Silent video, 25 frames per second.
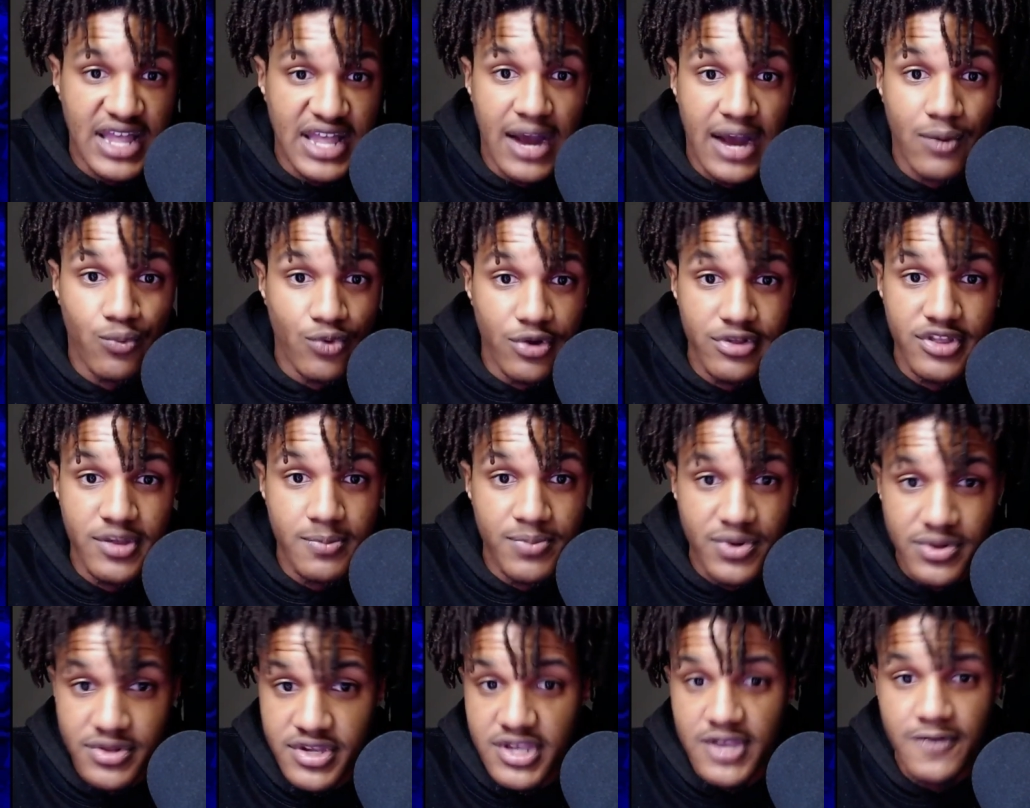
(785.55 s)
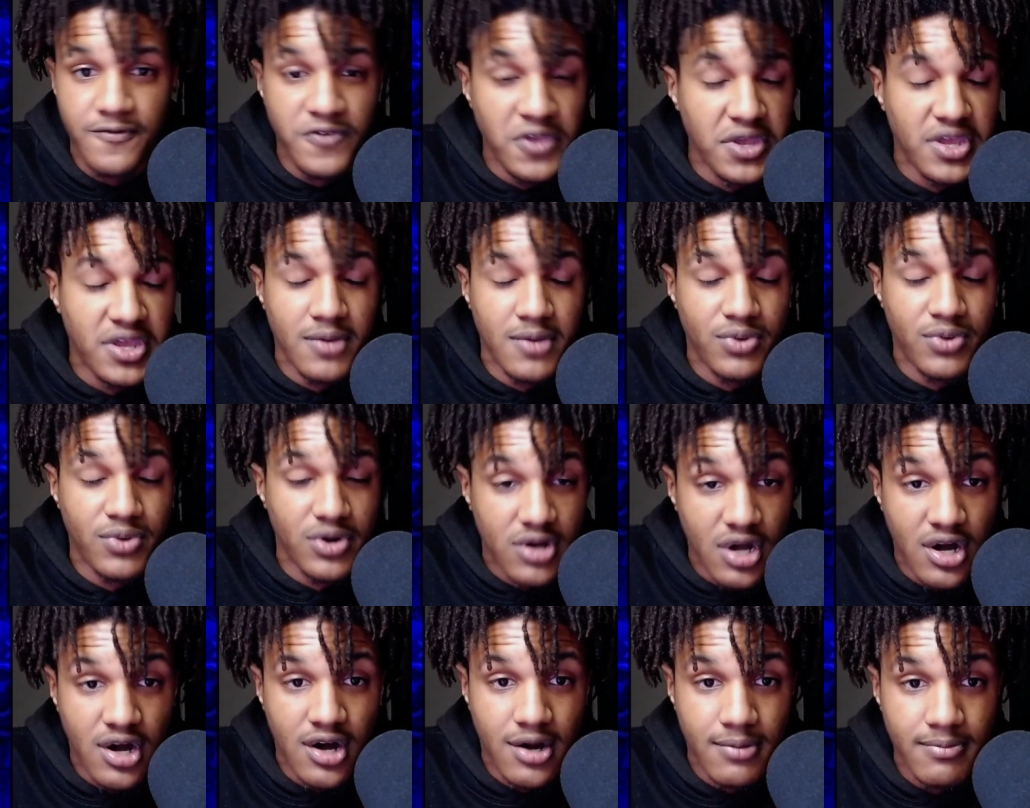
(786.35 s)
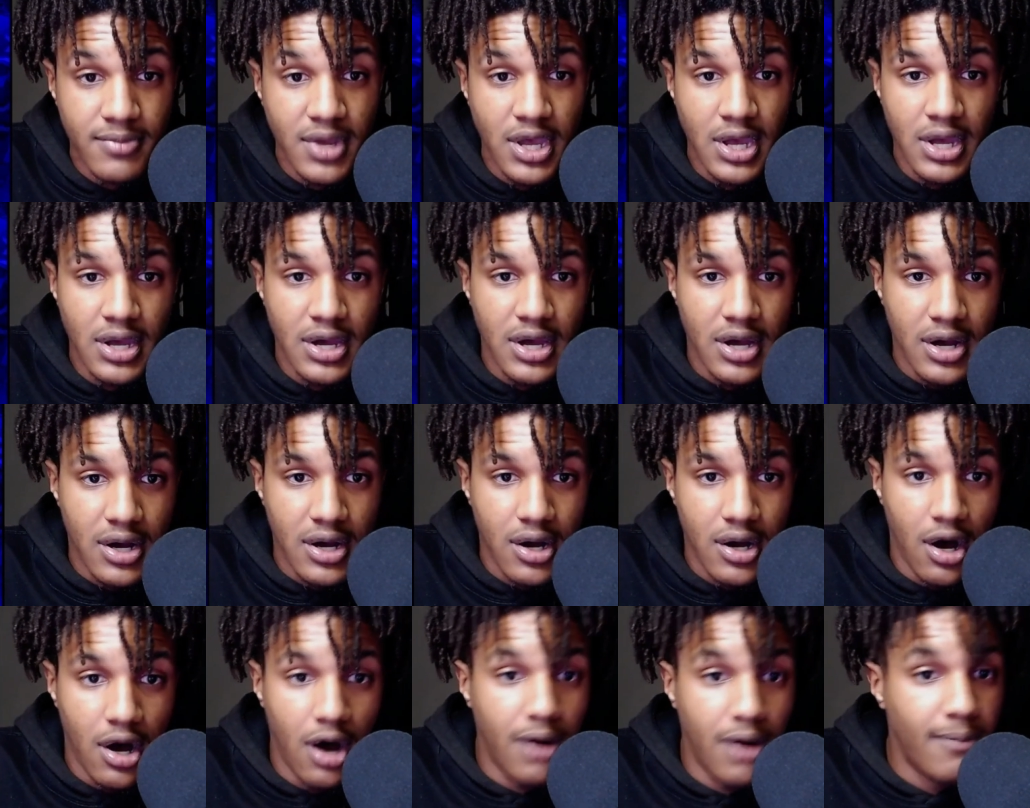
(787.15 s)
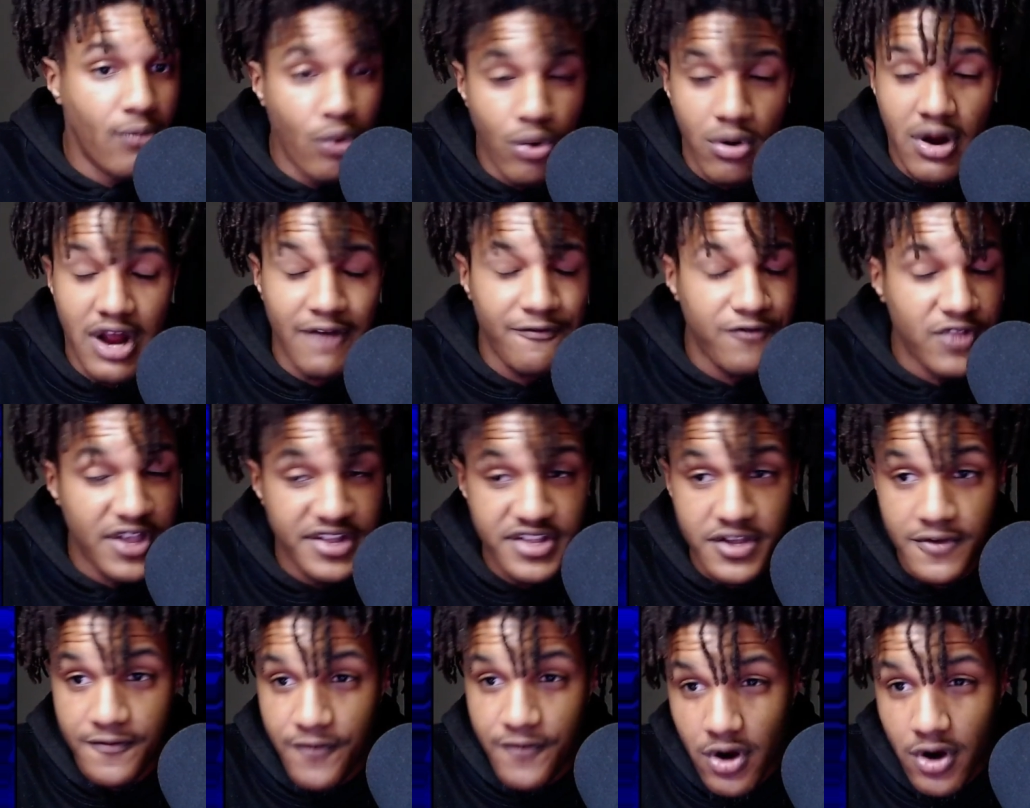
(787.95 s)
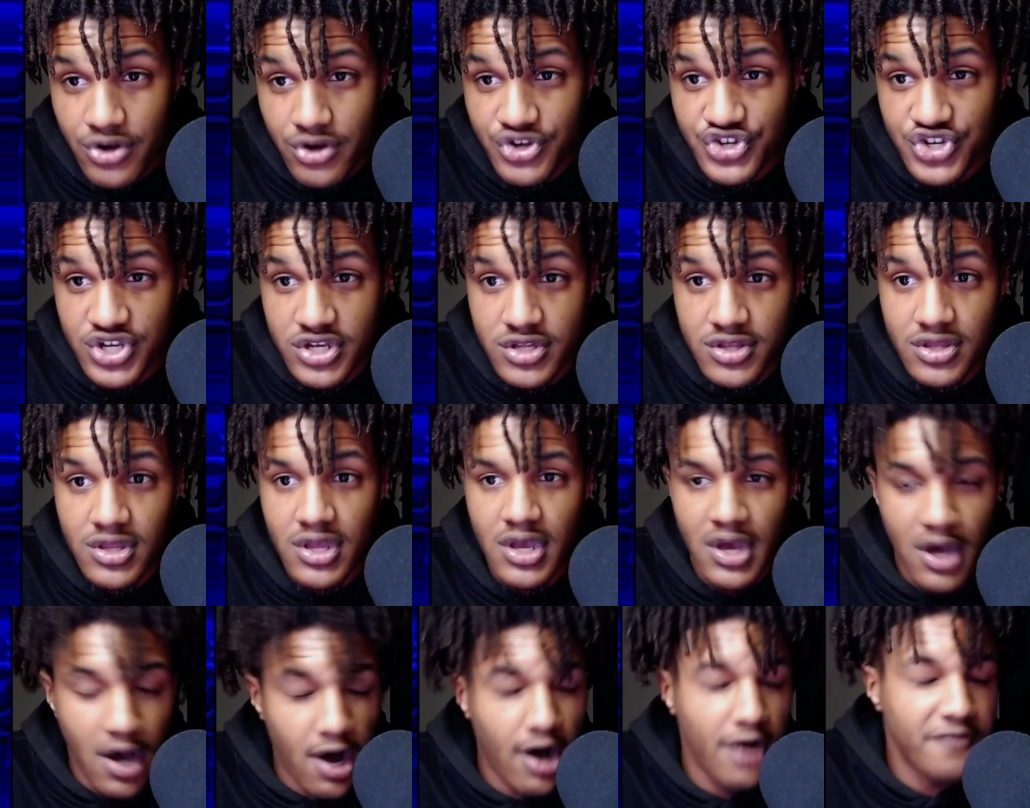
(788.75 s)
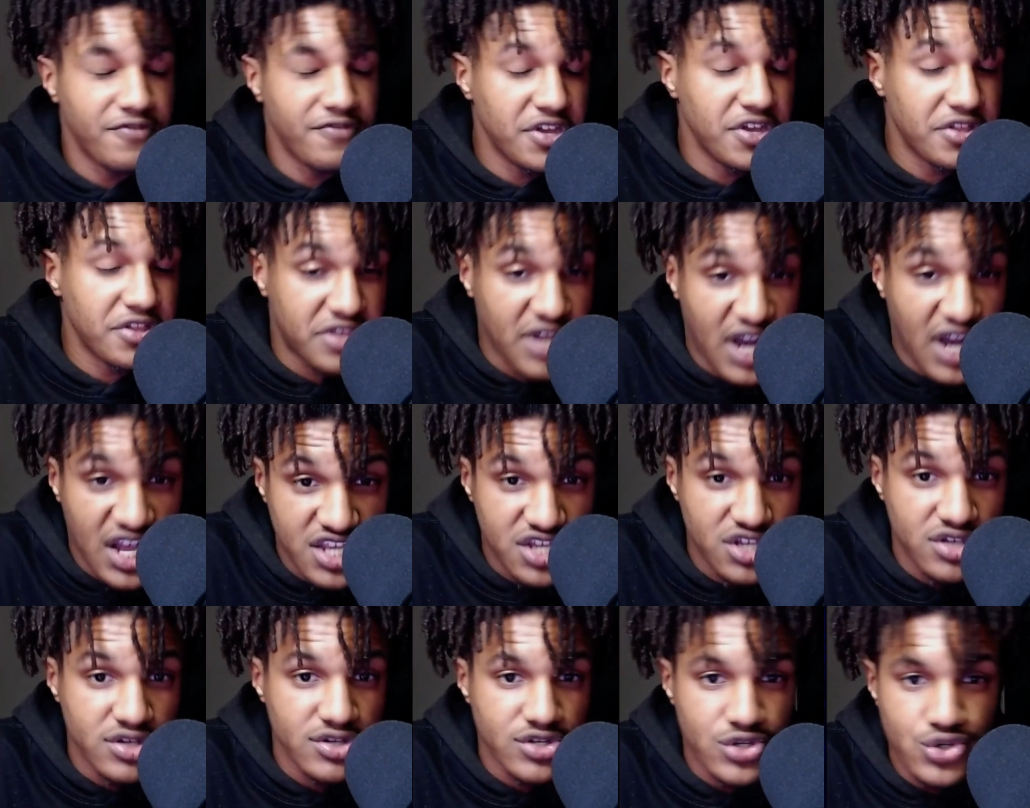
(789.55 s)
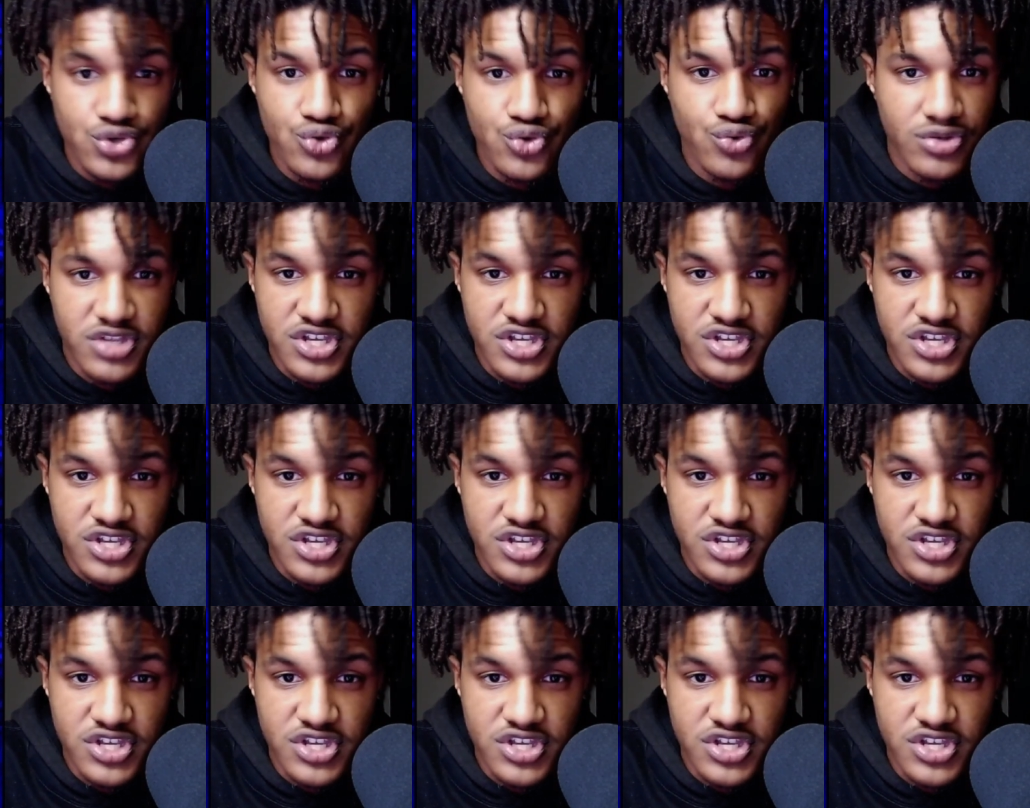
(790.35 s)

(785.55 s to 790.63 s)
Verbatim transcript: I really believe he can become a more athletic version of Ndamukong Suh.